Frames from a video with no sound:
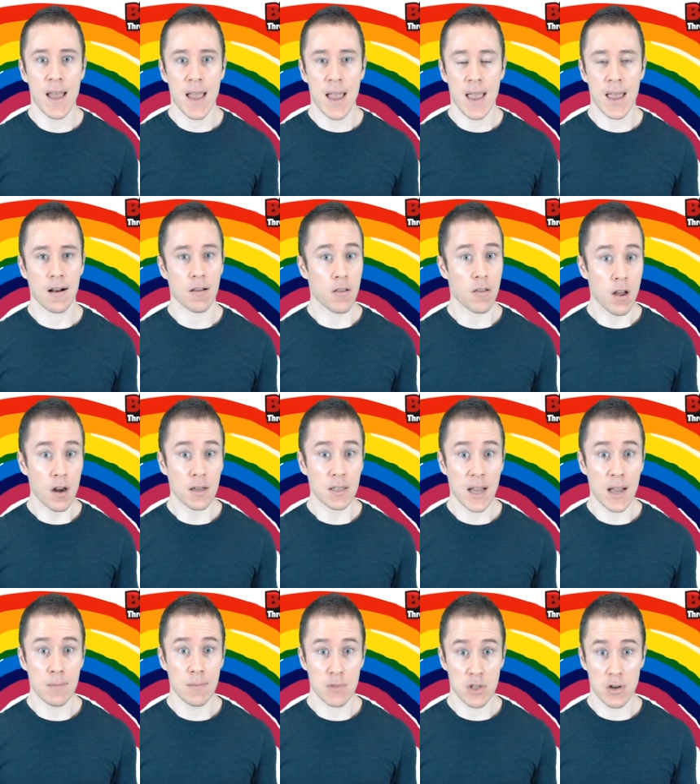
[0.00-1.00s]
and a lot of
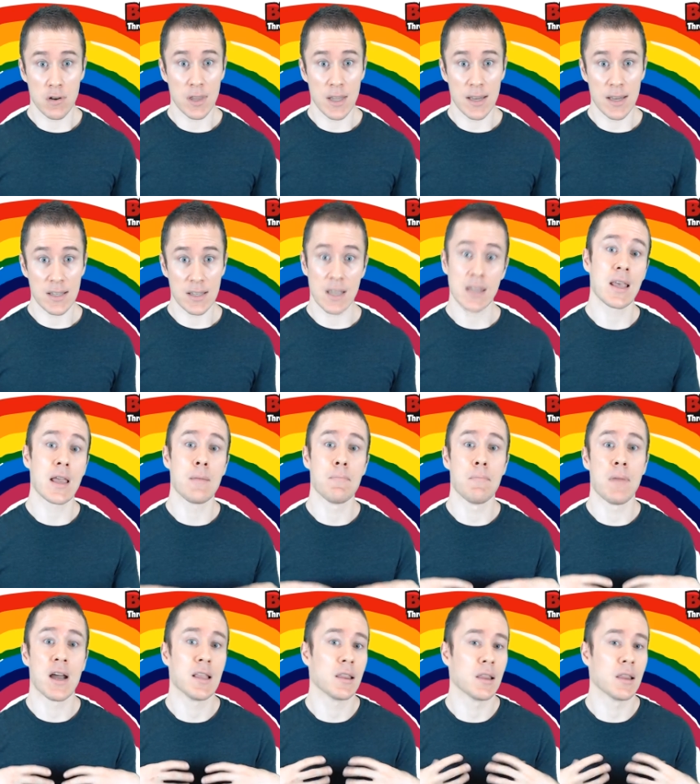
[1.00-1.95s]
times they're things that they might